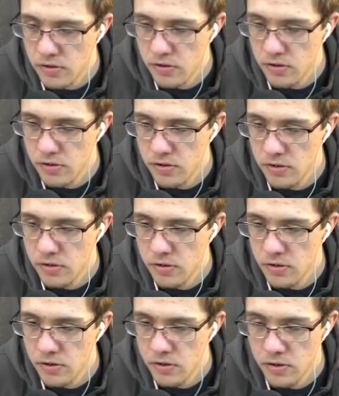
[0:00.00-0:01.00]
We call
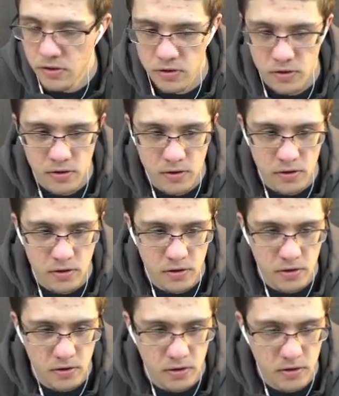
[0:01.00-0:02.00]
this ice.